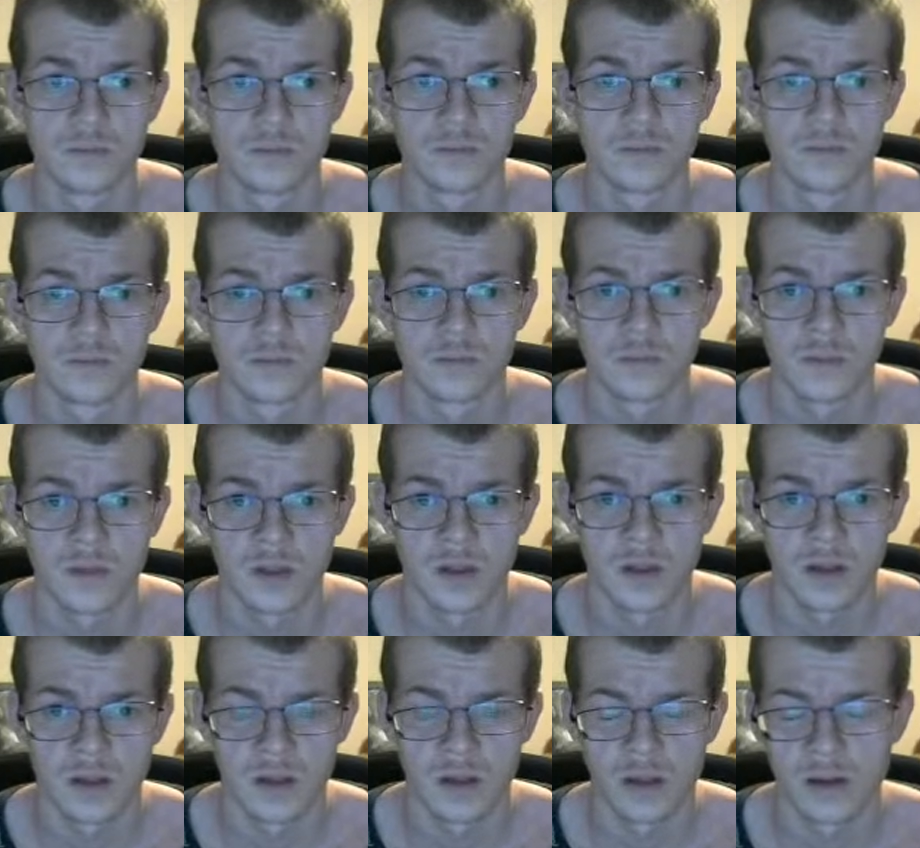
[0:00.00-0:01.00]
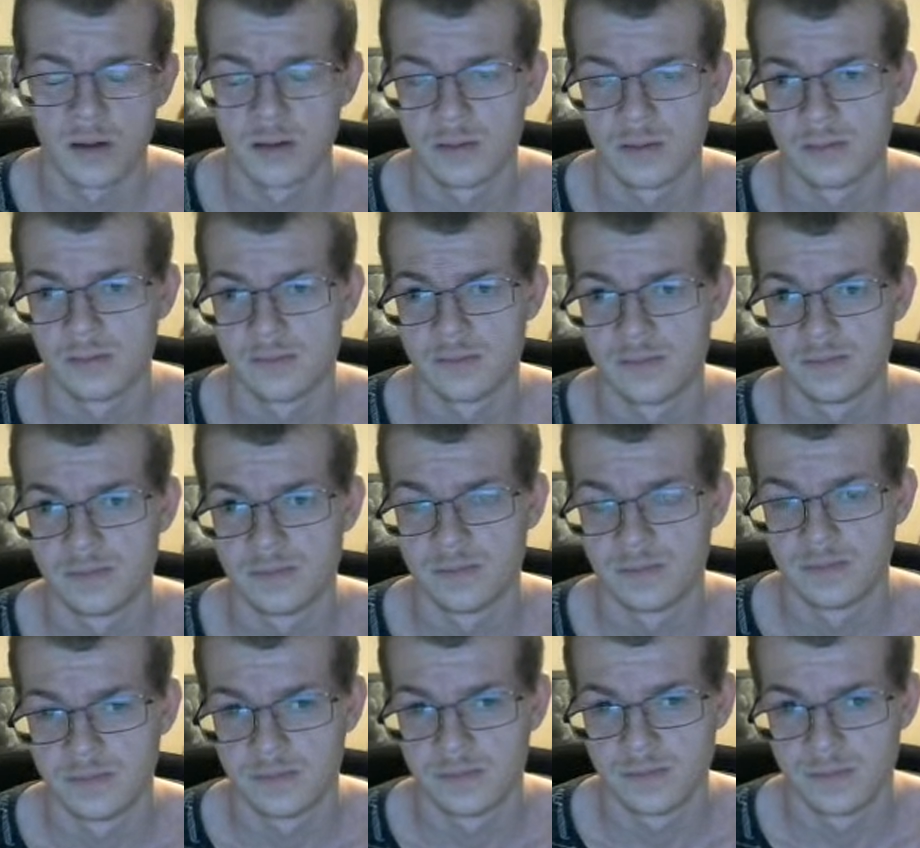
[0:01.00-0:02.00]
spot kick was saved.
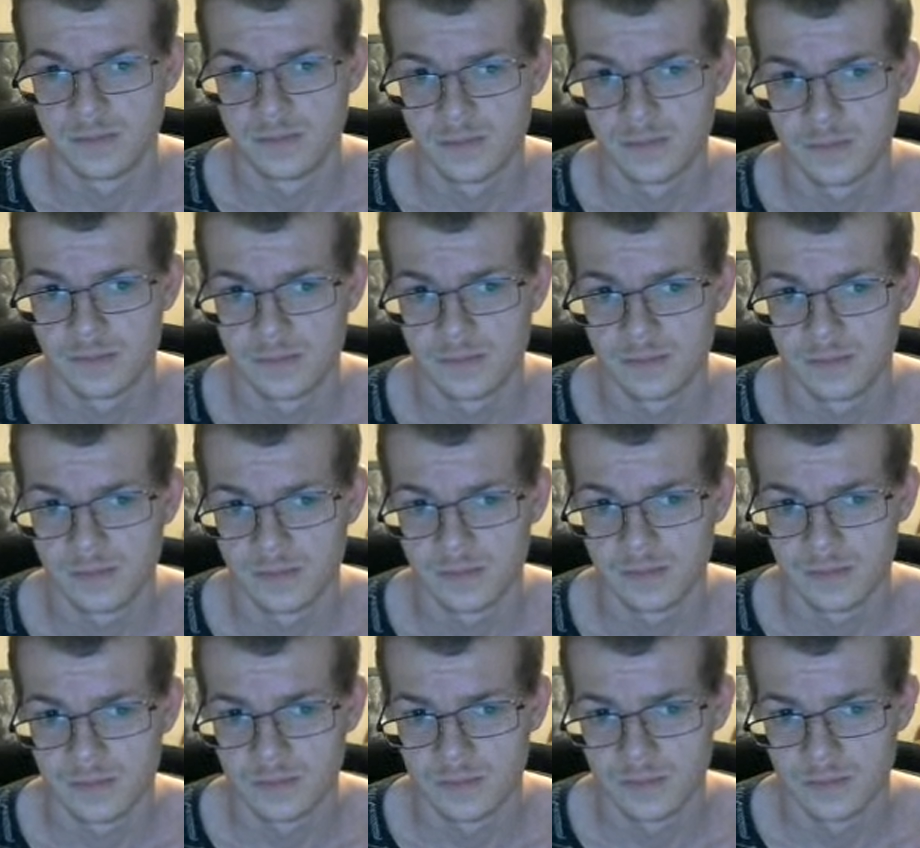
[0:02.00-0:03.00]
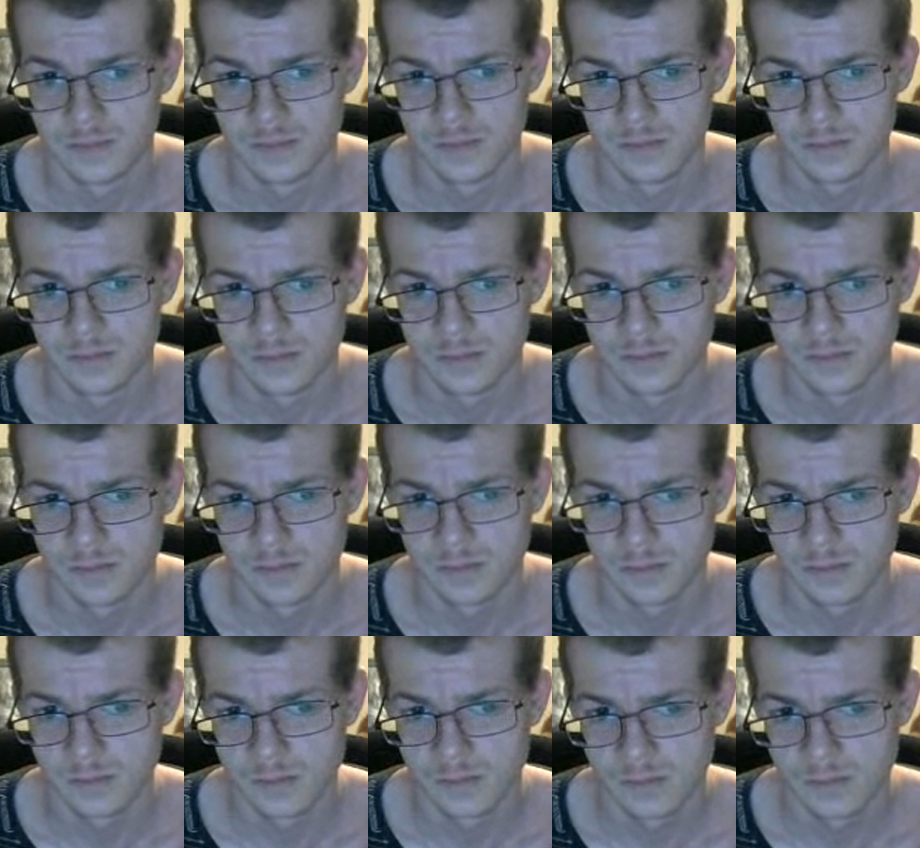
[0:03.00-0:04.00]
The 6.
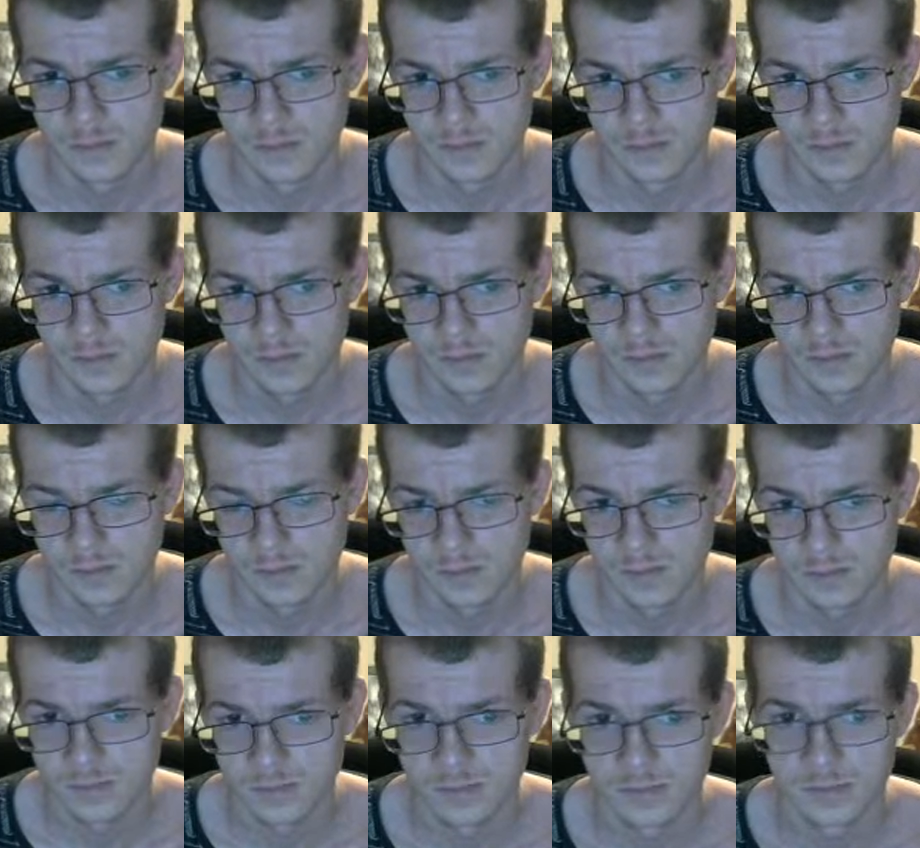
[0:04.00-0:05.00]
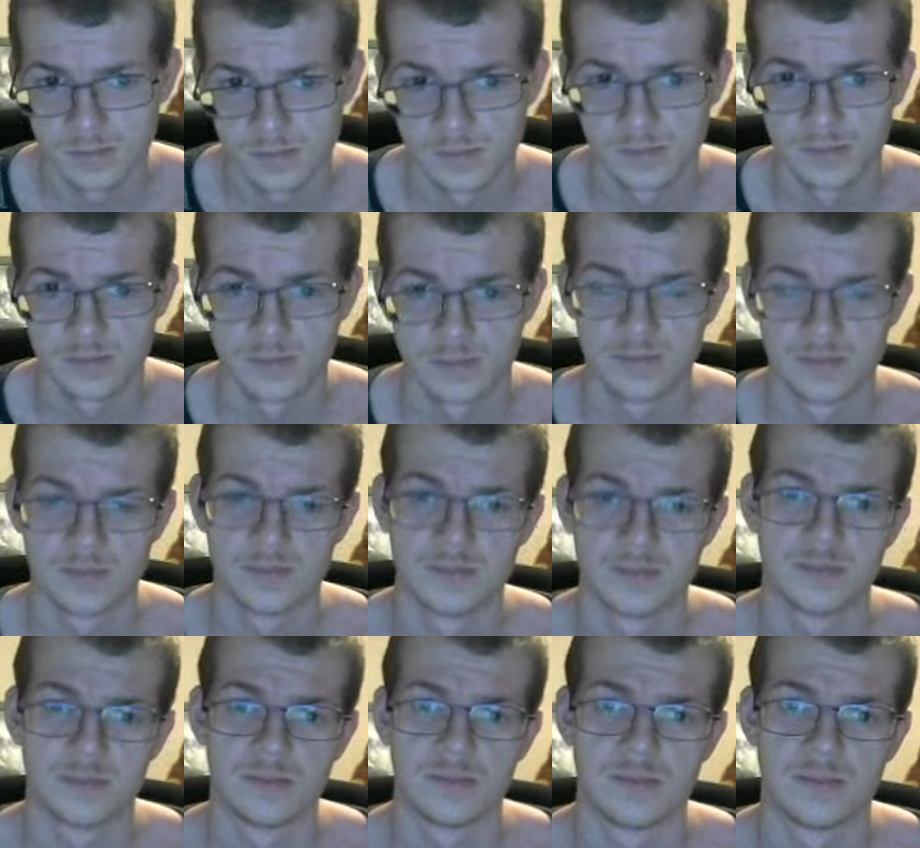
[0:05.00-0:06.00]
Marcus Rashford,
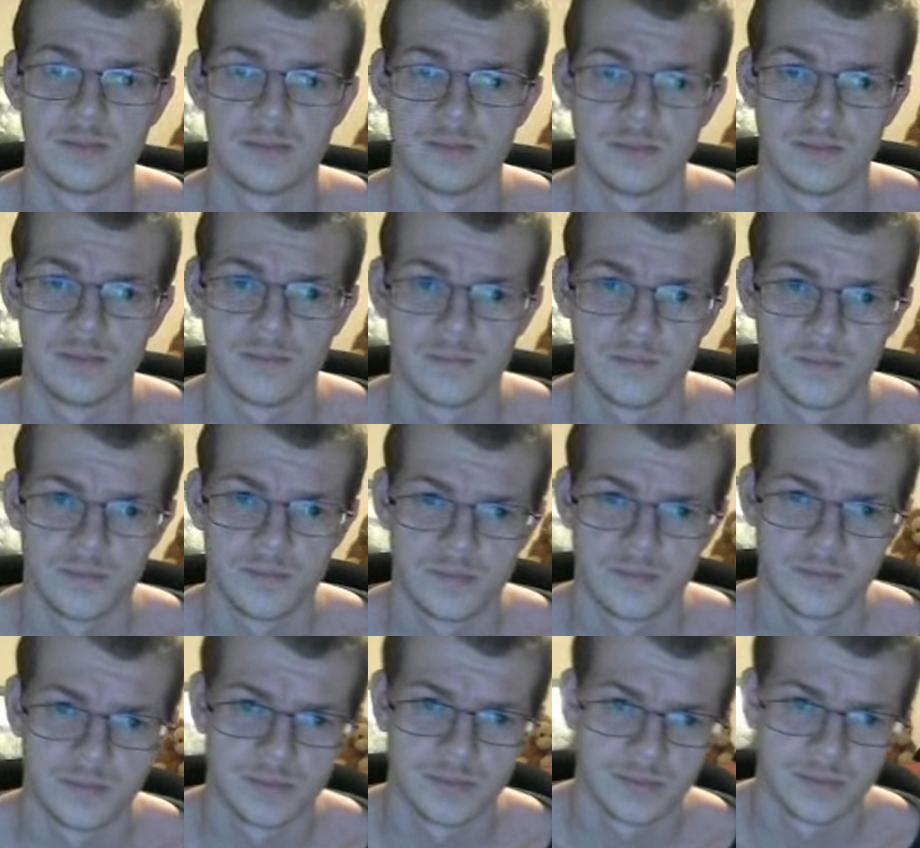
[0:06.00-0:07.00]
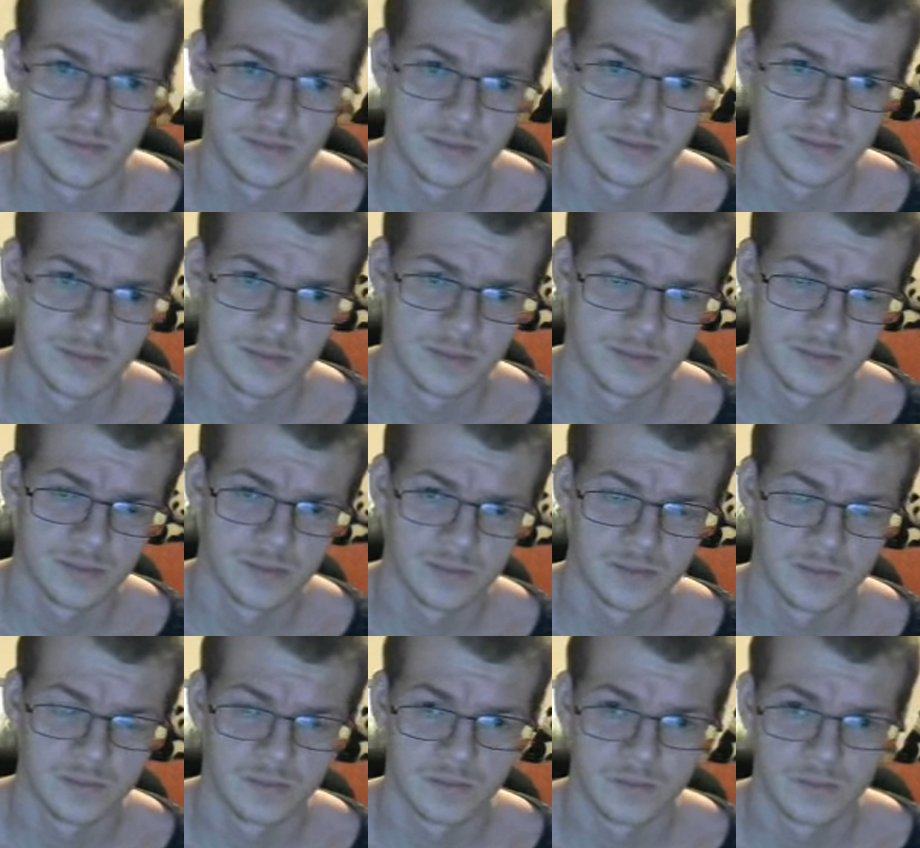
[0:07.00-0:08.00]
rusty after
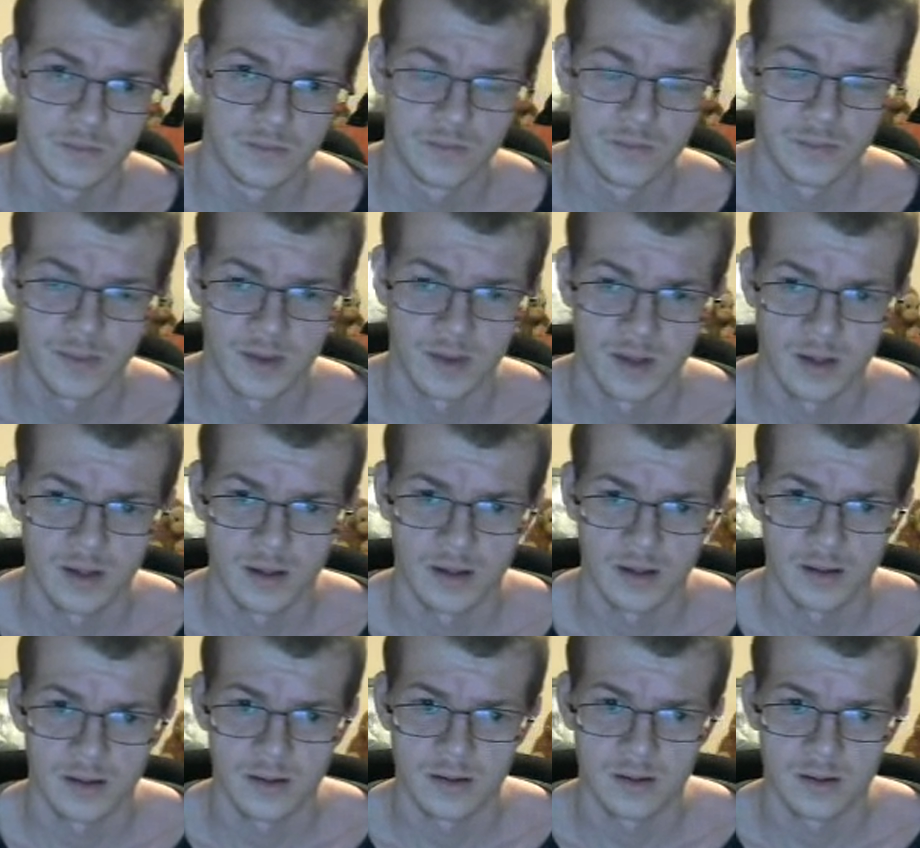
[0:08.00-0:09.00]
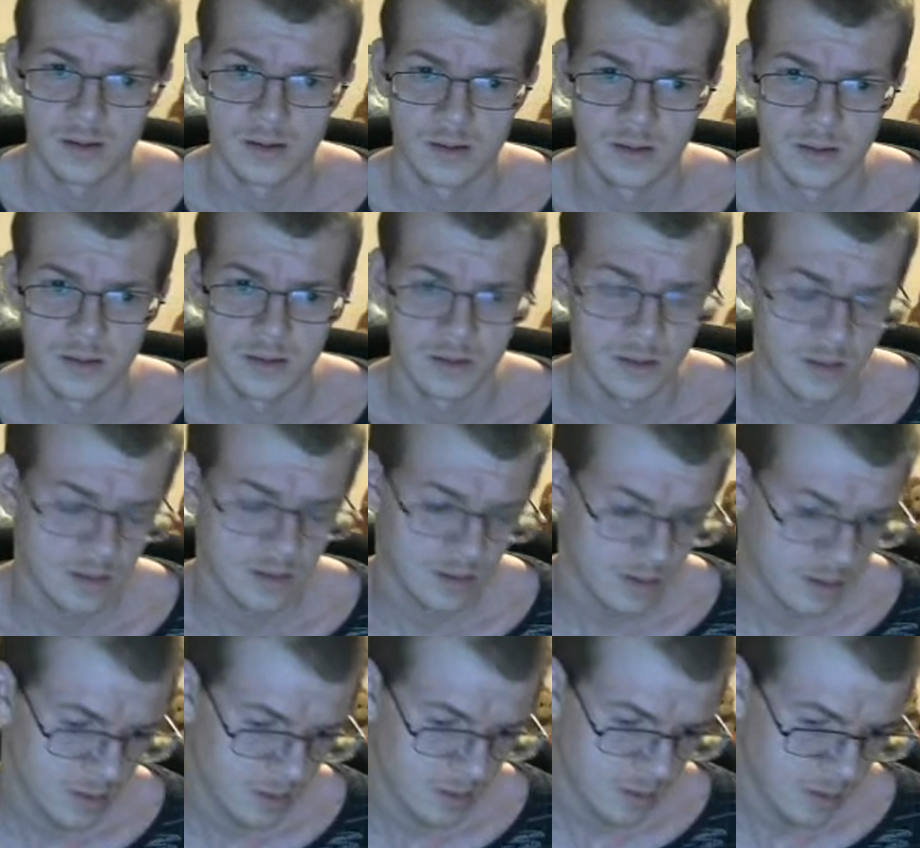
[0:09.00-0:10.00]
coming back from injury,
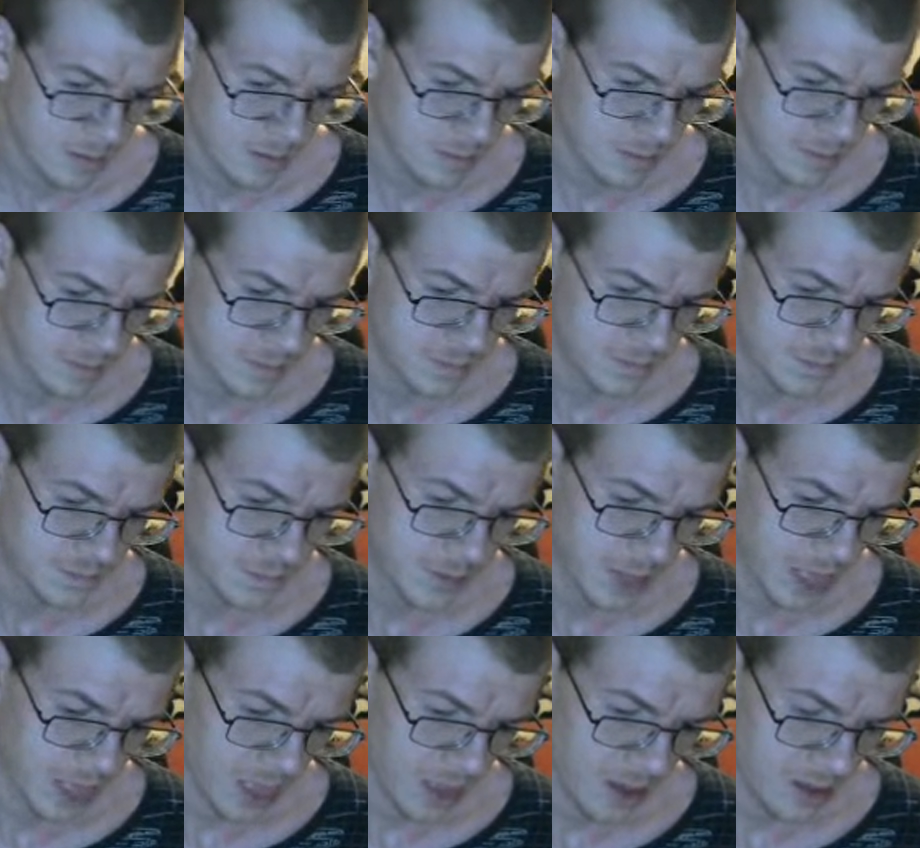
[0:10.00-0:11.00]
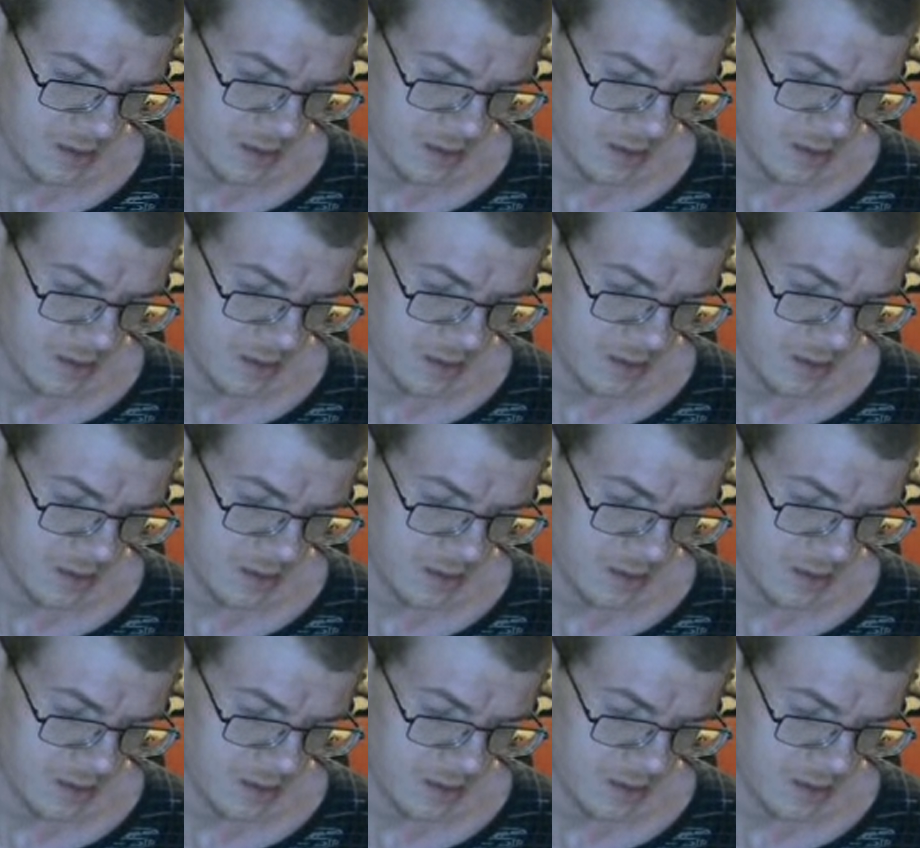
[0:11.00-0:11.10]
and wasted